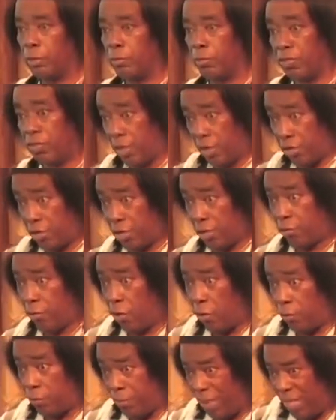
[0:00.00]
with their
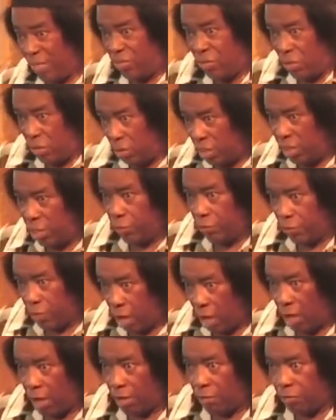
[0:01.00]
Negro Mason leader
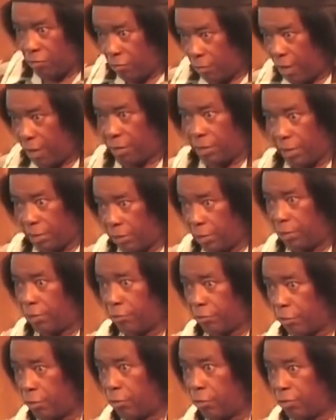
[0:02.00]
guys who act like they
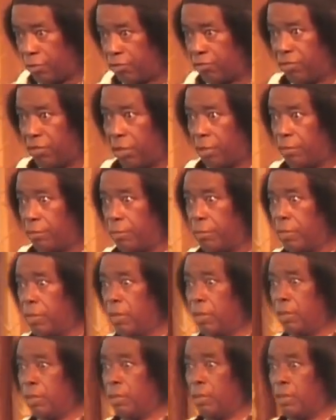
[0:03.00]
don't know what's up.
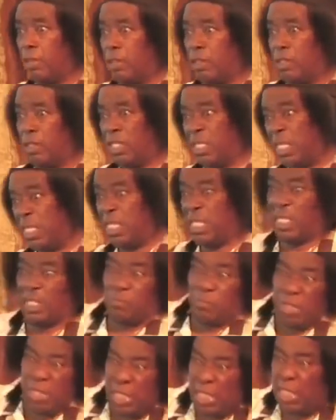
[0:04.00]

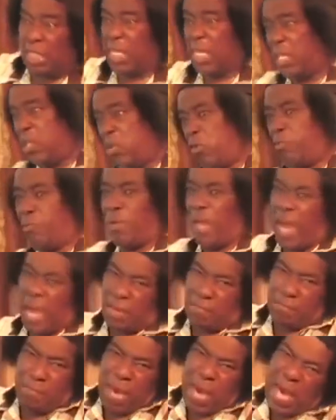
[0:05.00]
And we didn't get no
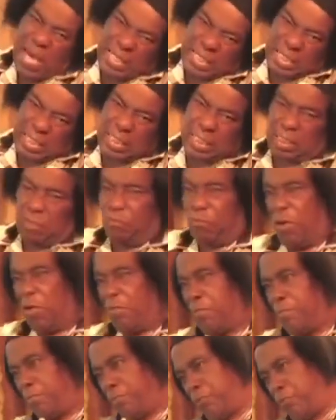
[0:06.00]
black badges
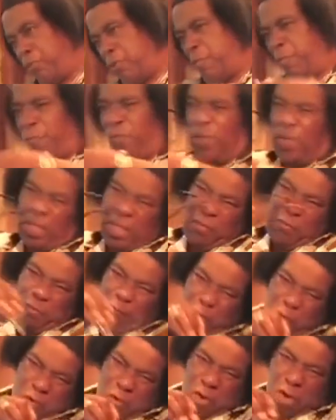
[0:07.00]
from Troop
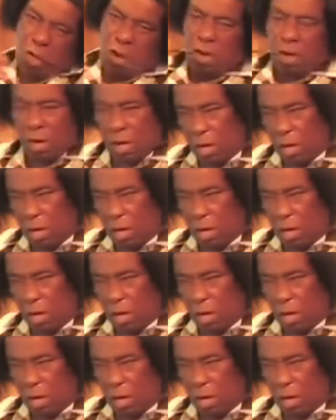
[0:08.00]
54.